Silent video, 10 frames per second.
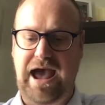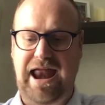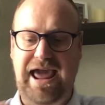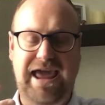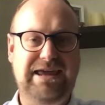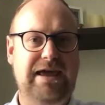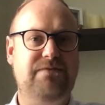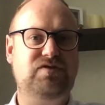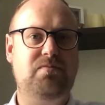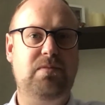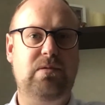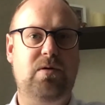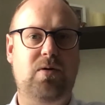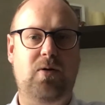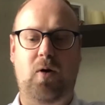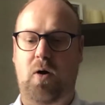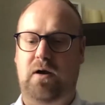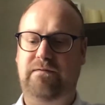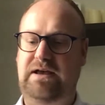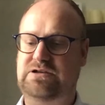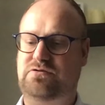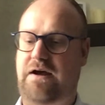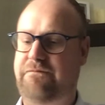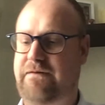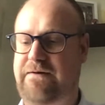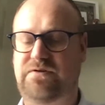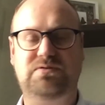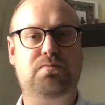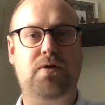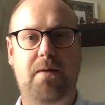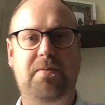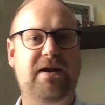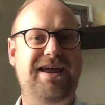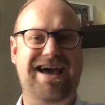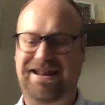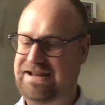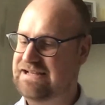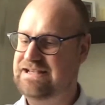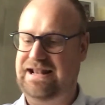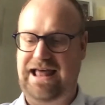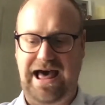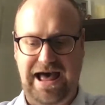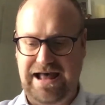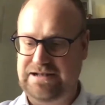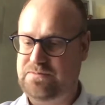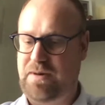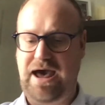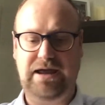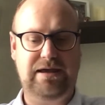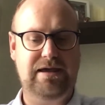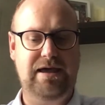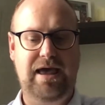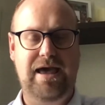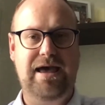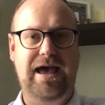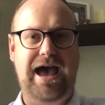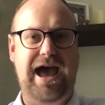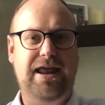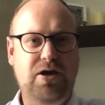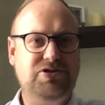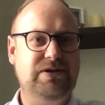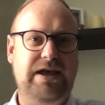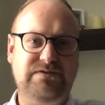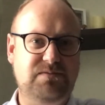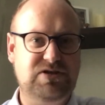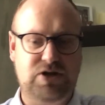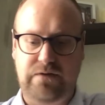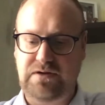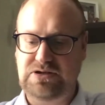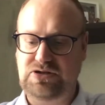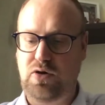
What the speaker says: He gives him all of his grandfather's property and his land back. And he also gives him servants to